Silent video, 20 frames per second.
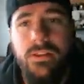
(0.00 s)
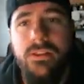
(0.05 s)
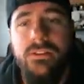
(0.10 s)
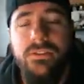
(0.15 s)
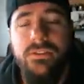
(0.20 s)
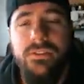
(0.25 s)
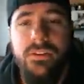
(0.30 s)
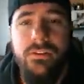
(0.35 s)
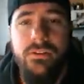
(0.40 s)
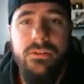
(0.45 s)
the
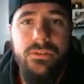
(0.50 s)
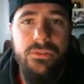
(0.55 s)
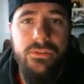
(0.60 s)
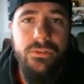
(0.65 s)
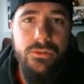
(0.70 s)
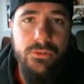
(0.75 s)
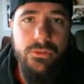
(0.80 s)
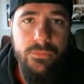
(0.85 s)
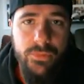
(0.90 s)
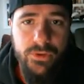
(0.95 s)
series, you
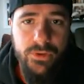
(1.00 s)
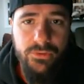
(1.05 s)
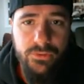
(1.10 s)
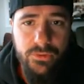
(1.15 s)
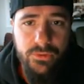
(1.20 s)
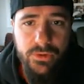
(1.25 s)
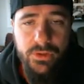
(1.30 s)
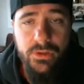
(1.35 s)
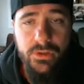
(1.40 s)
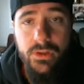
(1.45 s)
know, make
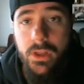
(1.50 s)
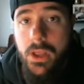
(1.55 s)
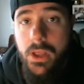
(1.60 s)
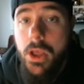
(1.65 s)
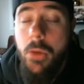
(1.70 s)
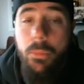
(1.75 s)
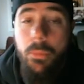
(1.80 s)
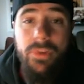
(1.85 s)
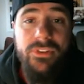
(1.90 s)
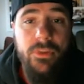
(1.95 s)
sure he
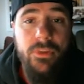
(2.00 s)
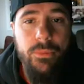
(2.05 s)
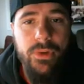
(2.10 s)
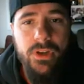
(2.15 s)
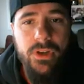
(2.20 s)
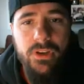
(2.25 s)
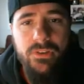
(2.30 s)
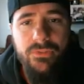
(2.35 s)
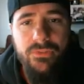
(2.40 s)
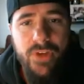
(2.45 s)
puts up a
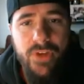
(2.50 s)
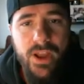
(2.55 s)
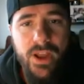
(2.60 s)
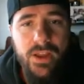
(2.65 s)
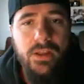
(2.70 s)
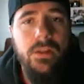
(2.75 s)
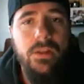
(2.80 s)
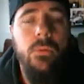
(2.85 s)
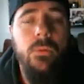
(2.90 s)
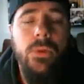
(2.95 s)
good
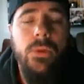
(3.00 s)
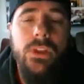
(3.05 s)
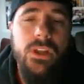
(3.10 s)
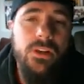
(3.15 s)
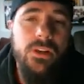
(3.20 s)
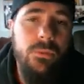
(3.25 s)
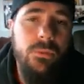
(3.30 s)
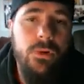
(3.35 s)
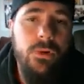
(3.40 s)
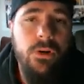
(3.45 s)
fight. We
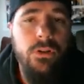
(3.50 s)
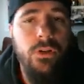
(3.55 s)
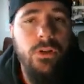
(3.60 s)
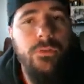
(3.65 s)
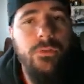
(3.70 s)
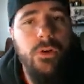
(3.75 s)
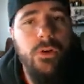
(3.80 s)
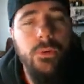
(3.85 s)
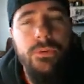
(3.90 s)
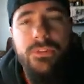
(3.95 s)
kick the ball
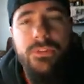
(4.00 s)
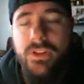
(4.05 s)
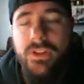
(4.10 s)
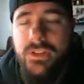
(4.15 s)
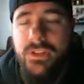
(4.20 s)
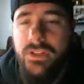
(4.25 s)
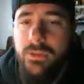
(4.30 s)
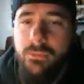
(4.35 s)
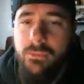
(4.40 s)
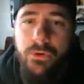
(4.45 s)
off, always like
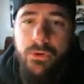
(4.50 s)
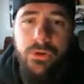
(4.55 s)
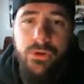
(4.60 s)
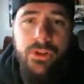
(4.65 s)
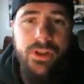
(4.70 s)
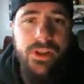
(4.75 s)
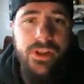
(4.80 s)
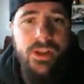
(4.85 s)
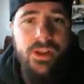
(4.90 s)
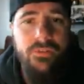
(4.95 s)
to get
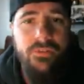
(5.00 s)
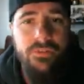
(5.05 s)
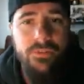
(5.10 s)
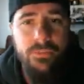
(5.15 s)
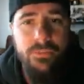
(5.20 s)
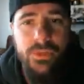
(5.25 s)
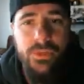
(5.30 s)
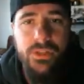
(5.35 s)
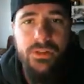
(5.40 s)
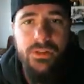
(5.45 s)
ball at half, it's
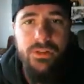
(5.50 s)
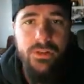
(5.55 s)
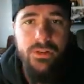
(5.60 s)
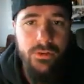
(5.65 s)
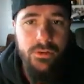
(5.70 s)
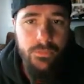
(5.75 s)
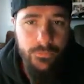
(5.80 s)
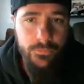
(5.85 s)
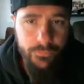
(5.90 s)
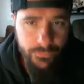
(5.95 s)
a big
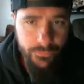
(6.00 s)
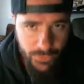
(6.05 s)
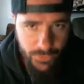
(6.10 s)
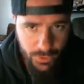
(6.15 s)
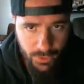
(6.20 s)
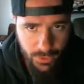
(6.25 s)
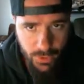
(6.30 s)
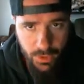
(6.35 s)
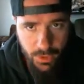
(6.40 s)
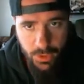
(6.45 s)
deal.
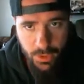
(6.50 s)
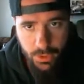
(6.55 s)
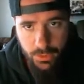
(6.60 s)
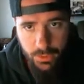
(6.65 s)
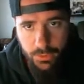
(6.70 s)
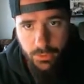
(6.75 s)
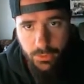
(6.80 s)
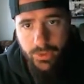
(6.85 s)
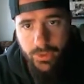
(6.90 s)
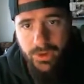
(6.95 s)

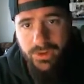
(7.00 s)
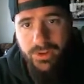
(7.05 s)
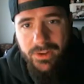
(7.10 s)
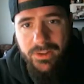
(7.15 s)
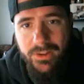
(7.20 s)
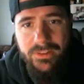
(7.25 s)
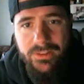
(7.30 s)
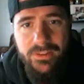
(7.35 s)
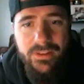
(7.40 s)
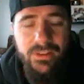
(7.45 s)
You know, here he
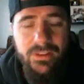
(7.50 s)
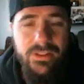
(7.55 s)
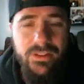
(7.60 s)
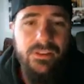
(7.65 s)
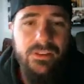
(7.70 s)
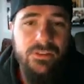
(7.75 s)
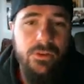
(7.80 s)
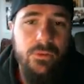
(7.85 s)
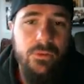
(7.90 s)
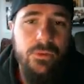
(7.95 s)
goes, a
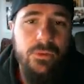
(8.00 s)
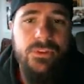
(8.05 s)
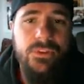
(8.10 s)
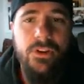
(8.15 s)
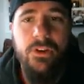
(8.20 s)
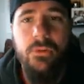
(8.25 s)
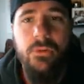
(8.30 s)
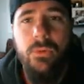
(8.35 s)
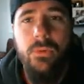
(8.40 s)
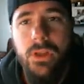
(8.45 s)
nice little
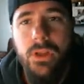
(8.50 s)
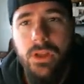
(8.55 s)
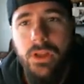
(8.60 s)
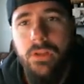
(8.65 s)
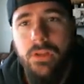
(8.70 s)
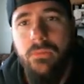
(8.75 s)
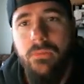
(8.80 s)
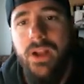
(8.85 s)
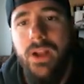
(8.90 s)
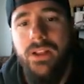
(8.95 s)
return with
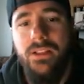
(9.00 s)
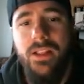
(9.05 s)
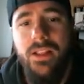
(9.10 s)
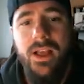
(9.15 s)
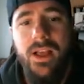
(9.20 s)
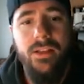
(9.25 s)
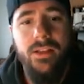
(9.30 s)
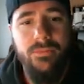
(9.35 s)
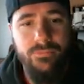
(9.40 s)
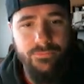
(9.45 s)
uh, Ronnie
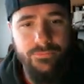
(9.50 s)
Lott.